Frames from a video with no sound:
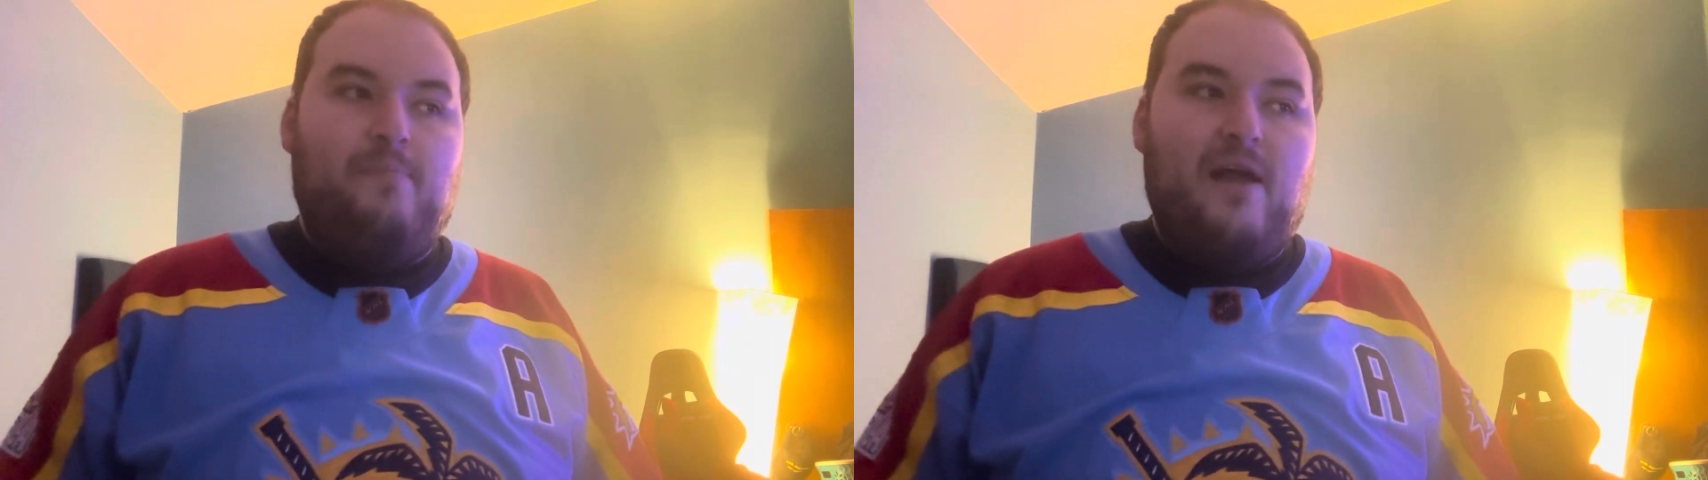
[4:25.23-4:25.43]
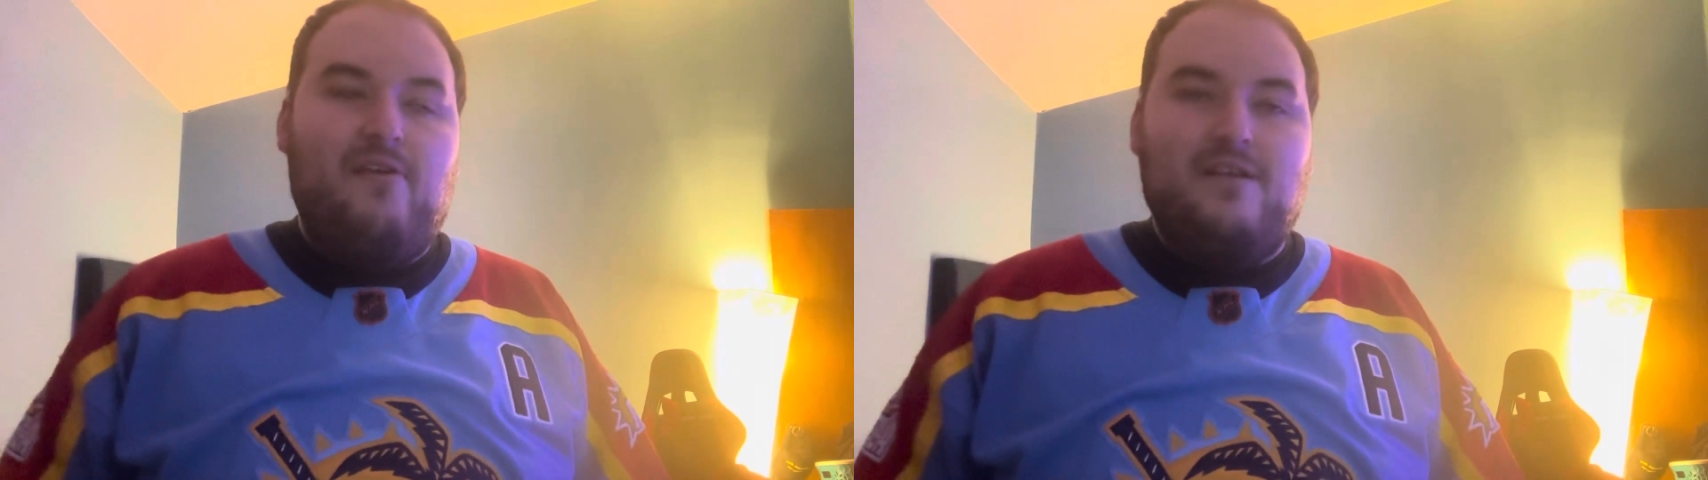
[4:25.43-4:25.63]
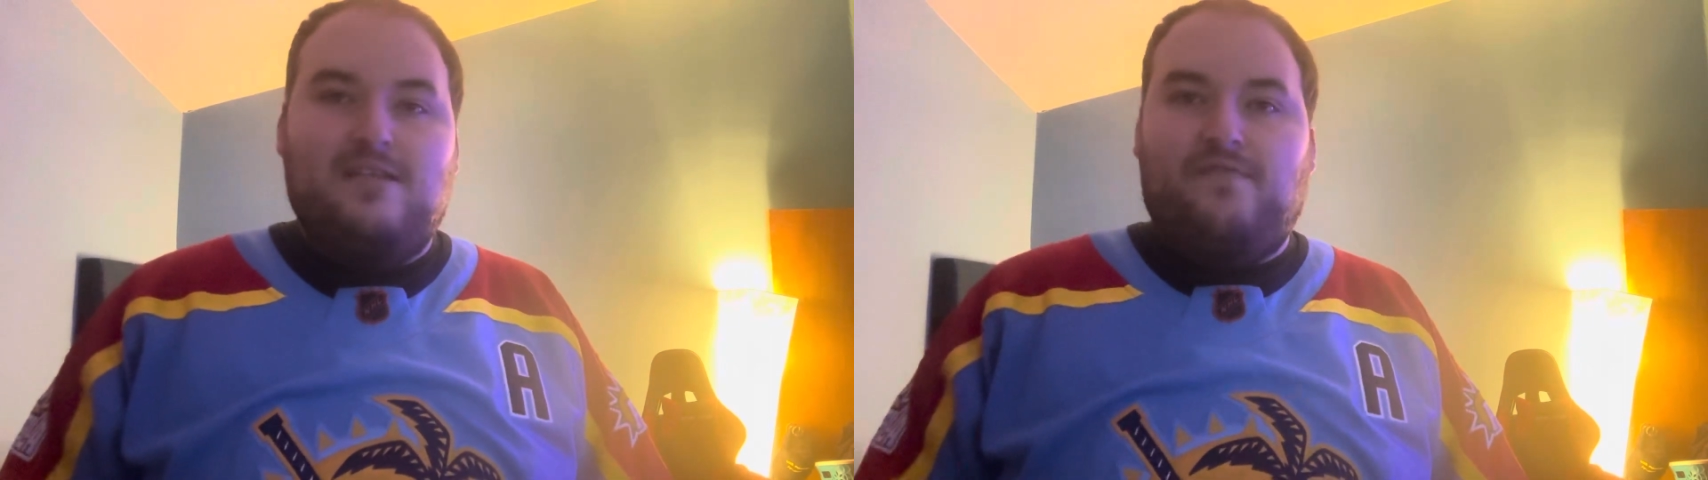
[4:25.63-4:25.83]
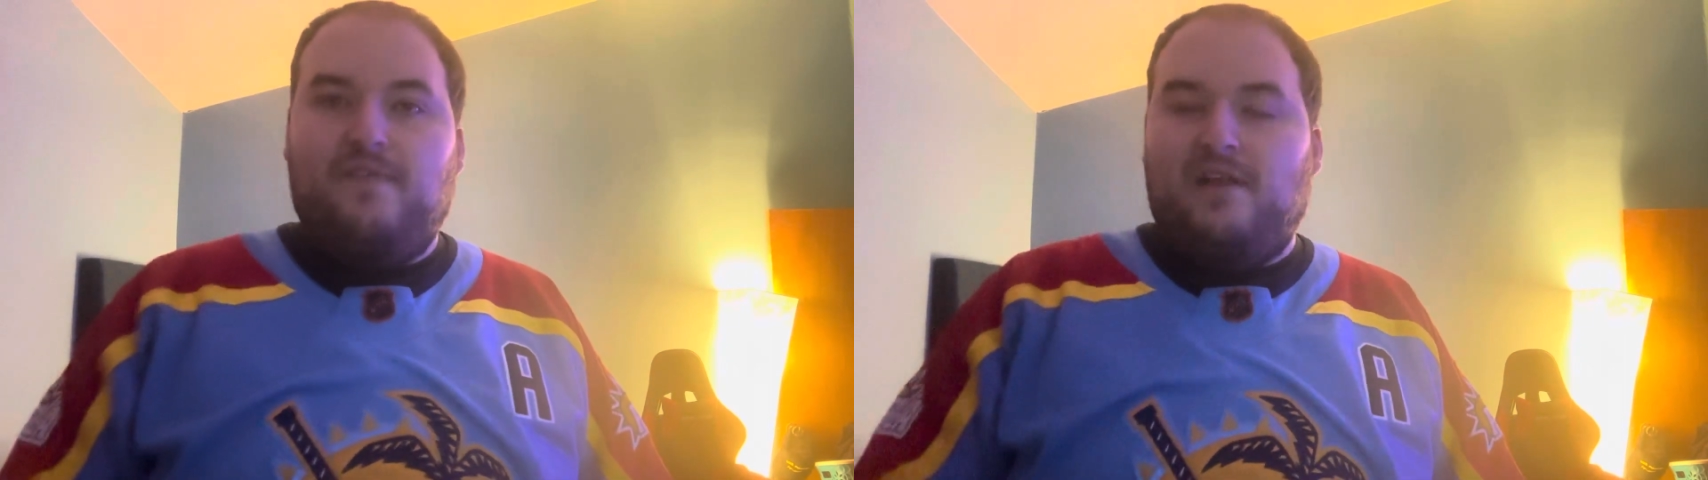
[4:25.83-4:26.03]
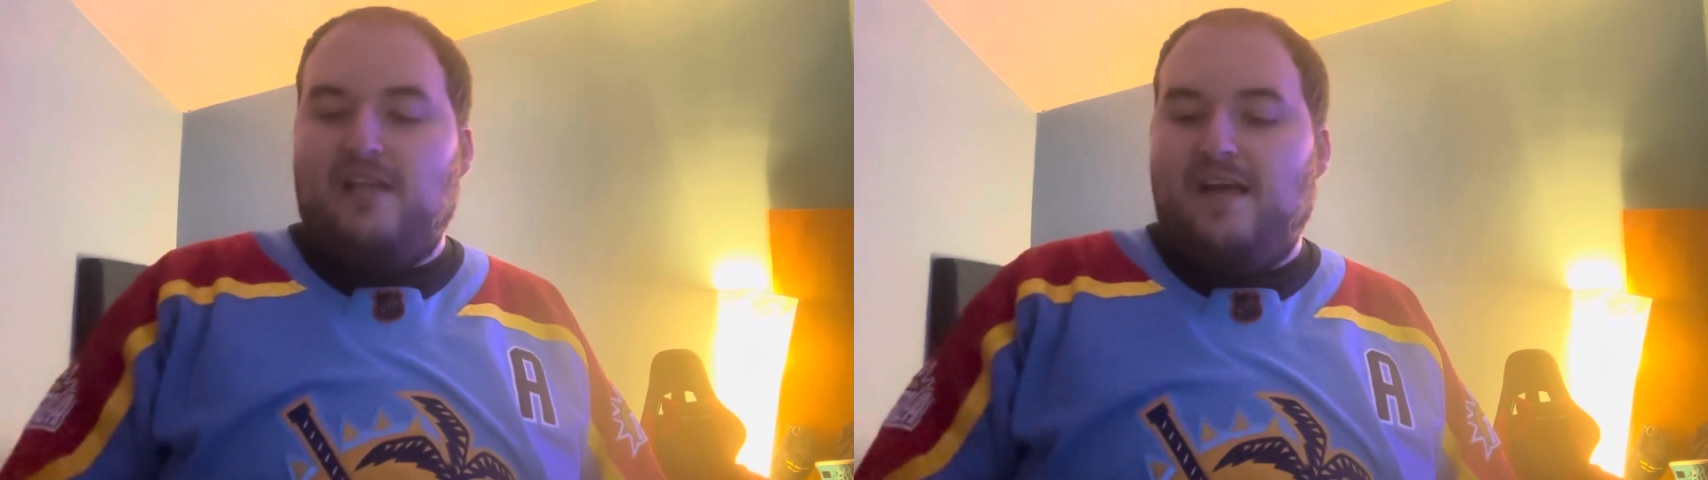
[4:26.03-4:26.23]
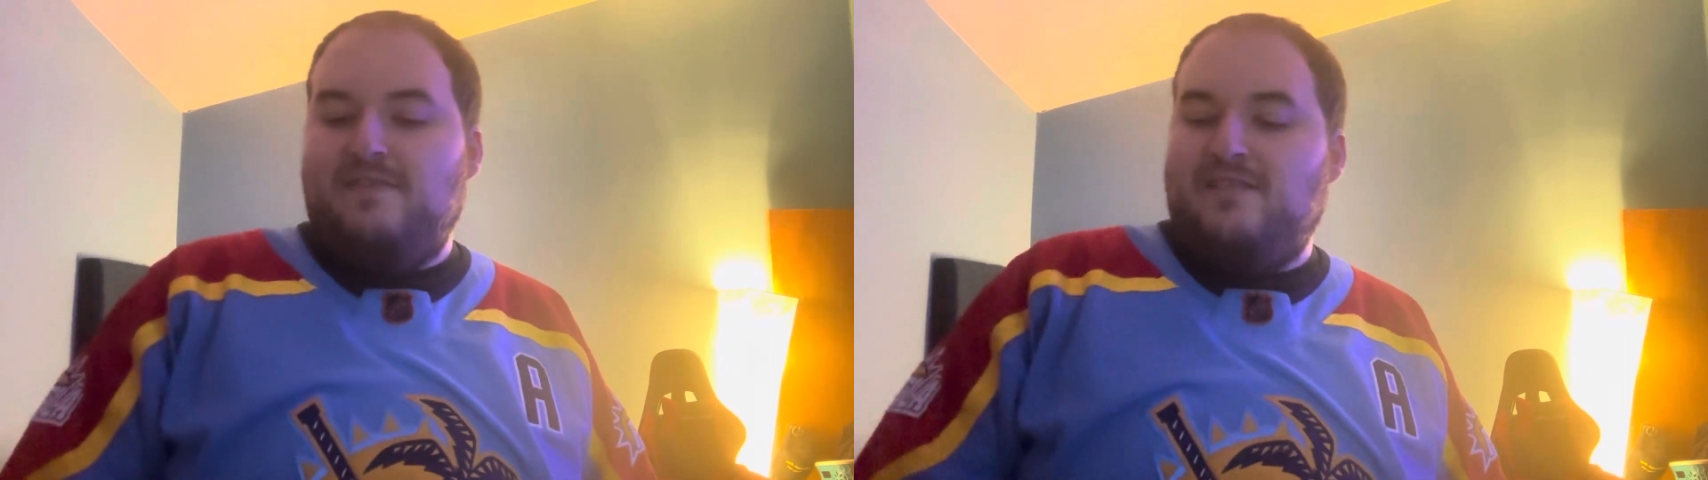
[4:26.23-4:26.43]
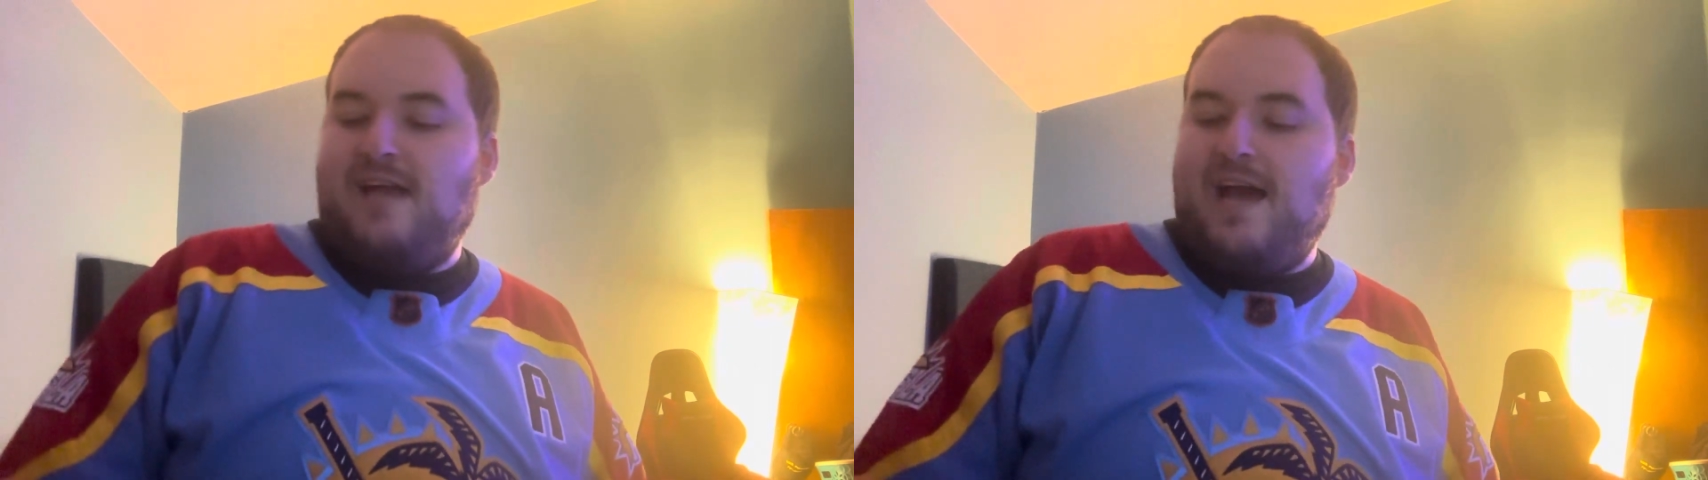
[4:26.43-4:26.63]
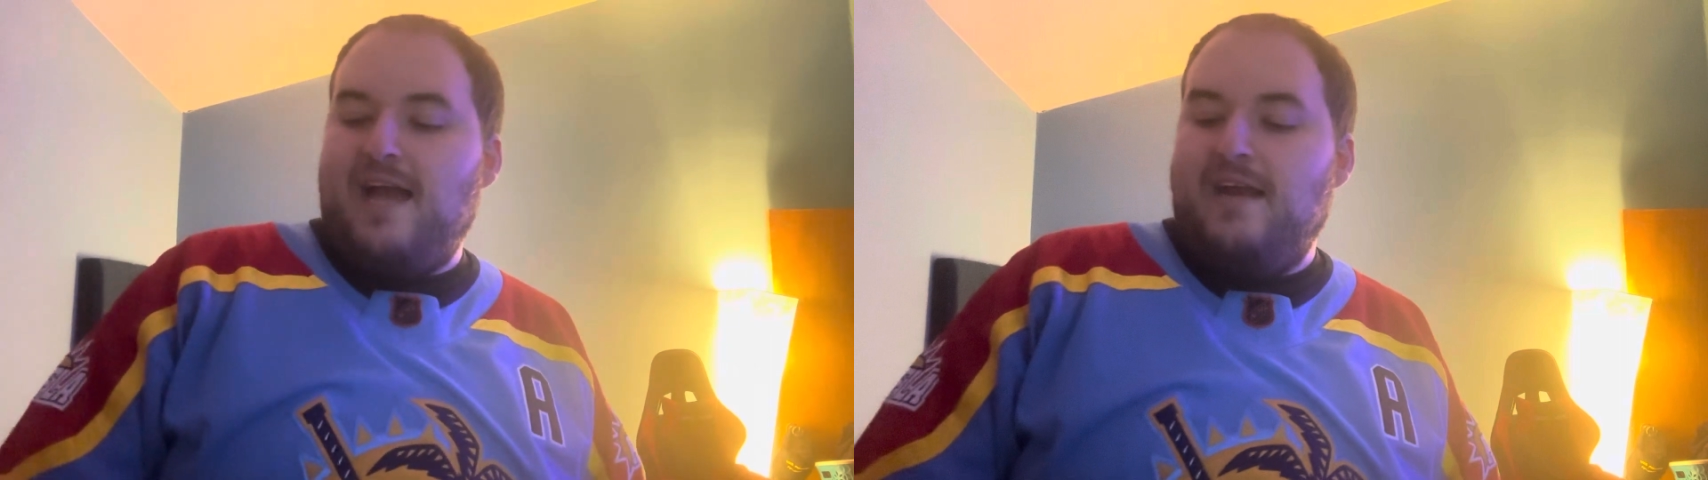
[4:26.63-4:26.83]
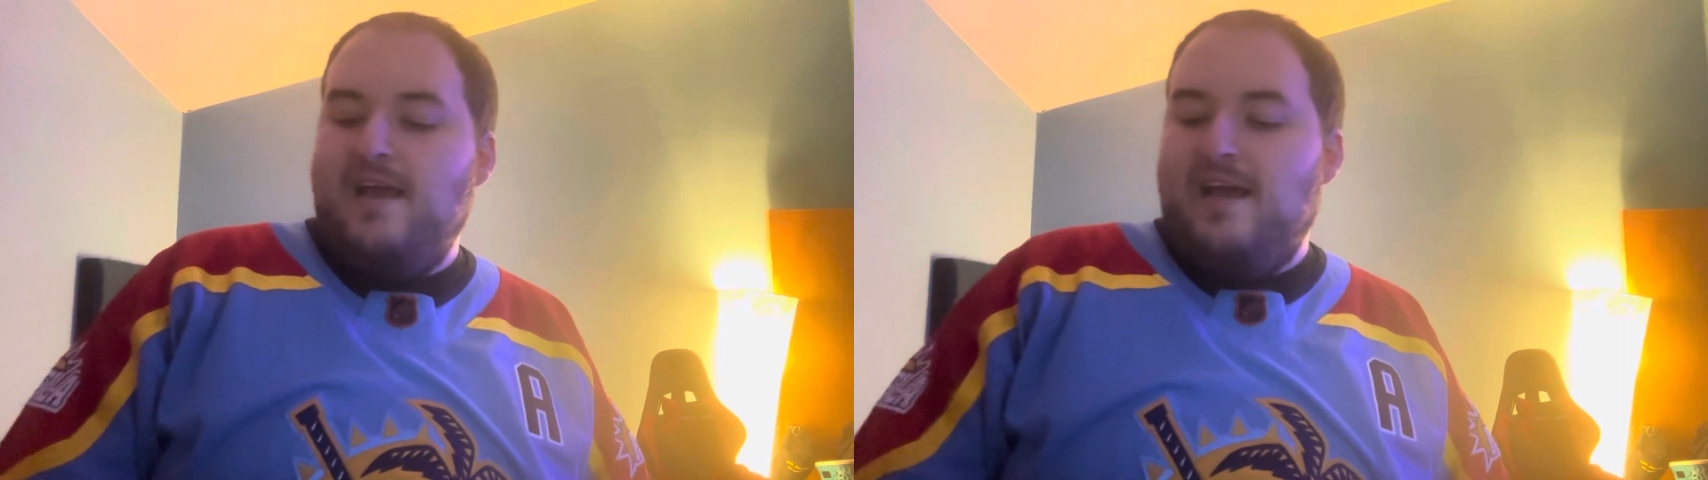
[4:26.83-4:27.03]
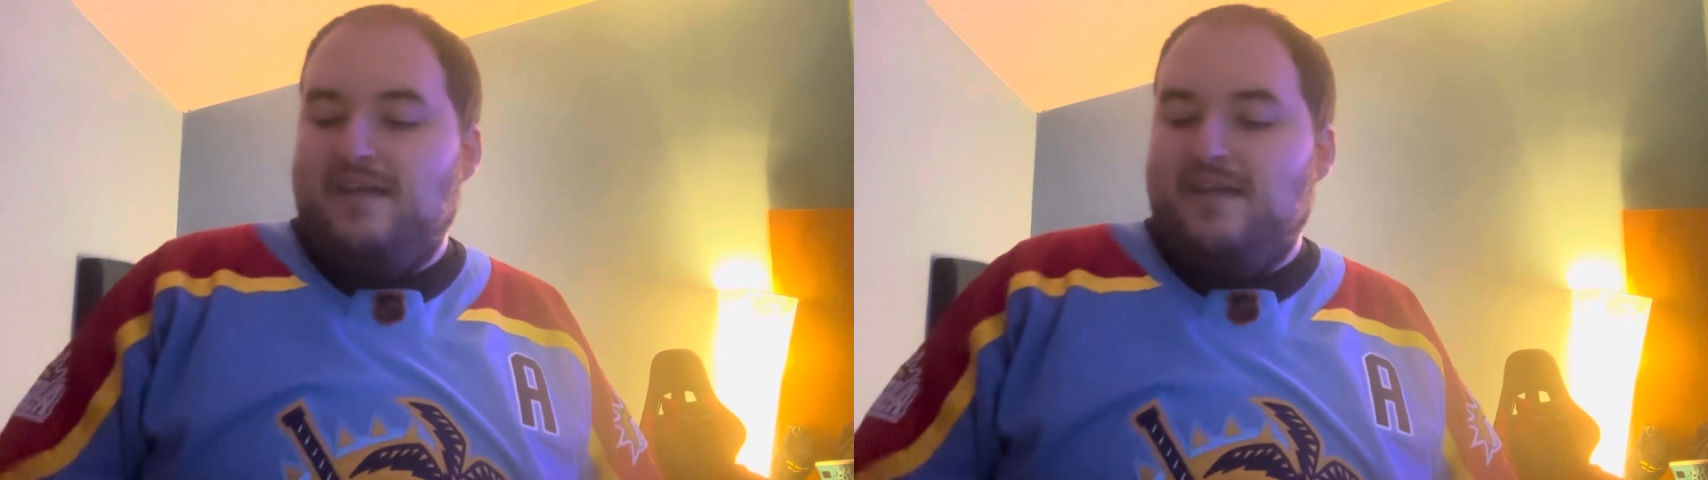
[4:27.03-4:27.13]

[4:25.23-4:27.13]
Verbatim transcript: buries it from the left side.